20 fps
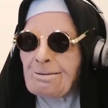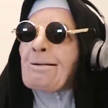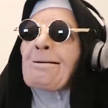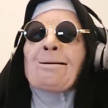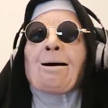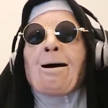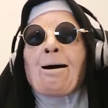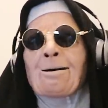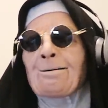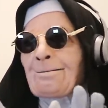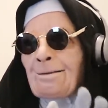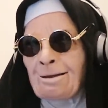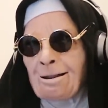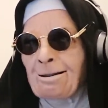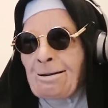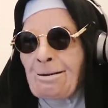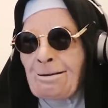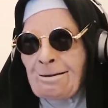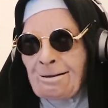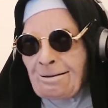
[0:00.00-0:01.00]
Live is
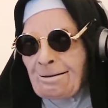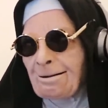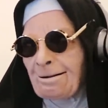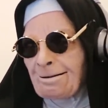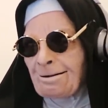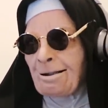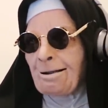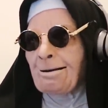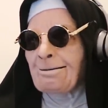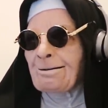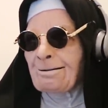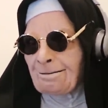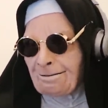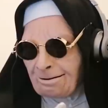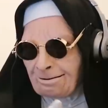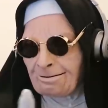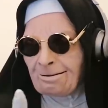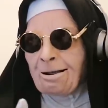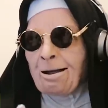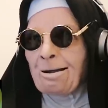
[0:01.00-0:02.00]
alone, and there are times
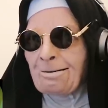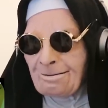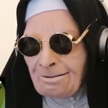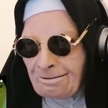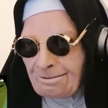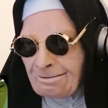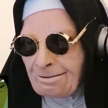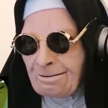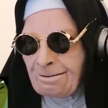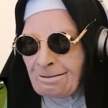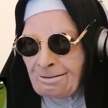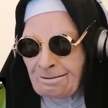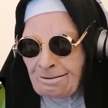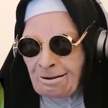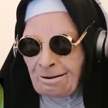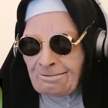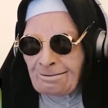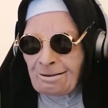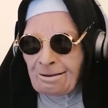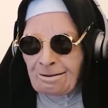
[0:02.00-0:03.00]
where Candy is alone, you
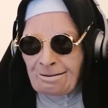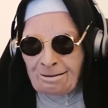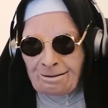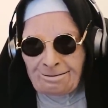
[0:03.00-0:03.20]
know what I'm saying.